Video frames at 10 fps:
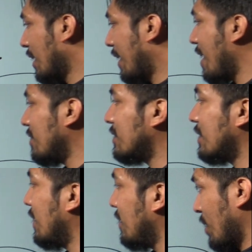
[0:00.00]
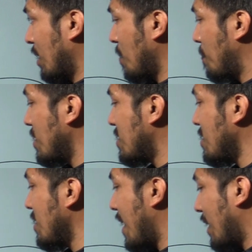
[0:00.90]
can sell the
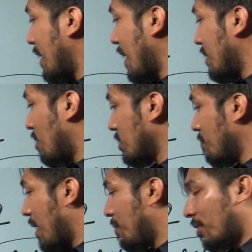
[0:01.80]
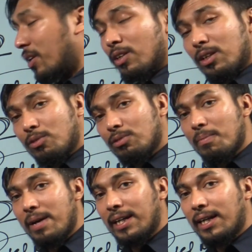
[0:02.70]
PC at $9,500 to the
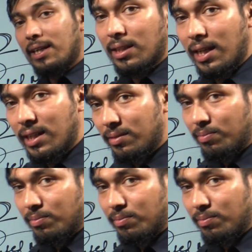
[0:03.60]
market and